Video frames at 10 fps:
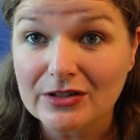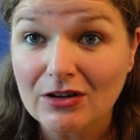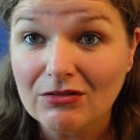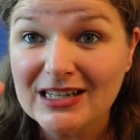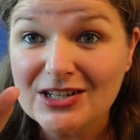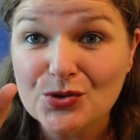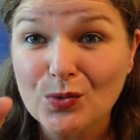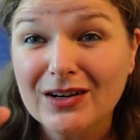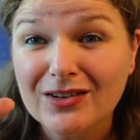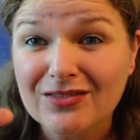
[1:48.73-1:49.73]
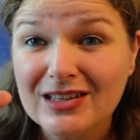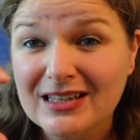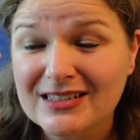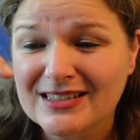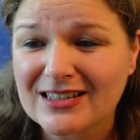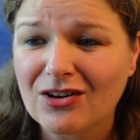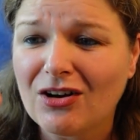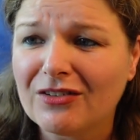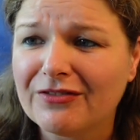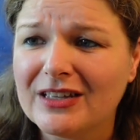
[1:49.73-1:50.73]
You know, each one of these
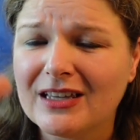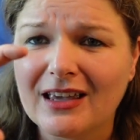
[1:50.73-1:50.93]
coffee